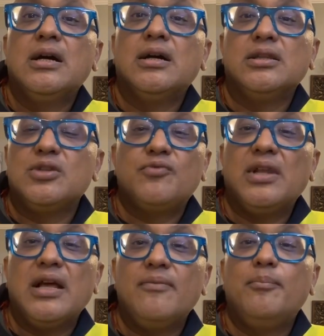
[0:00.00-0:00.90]
This will
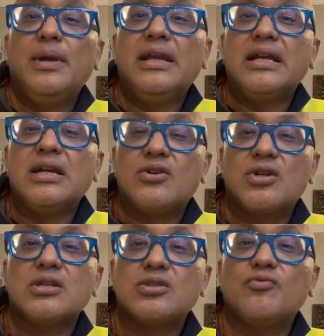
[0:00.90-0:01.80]
help building
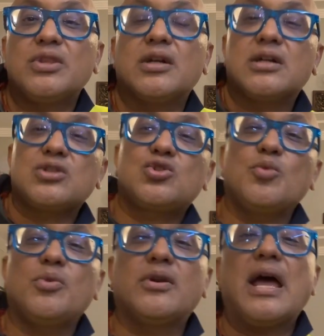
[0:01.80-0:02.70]
trust with the
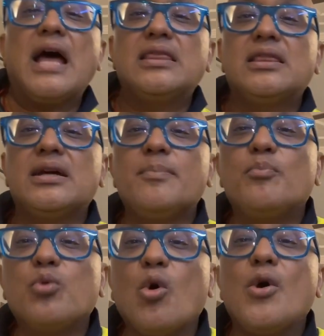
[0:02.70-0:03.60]
customer and the
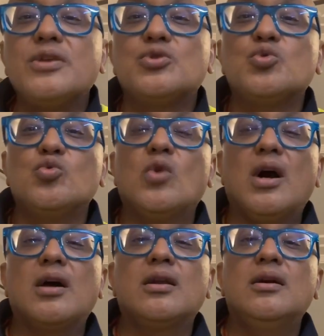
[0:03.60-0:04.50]
employees who
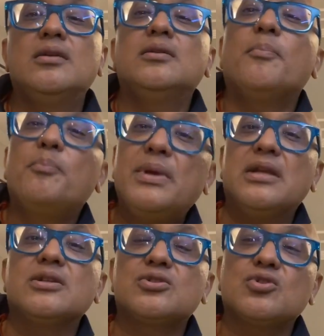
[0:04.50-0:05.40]
are the
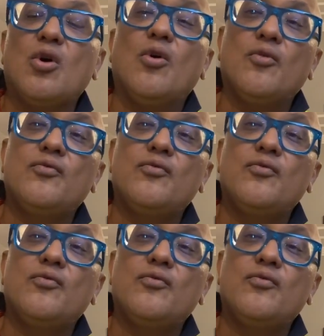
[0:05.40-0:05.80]
pillars of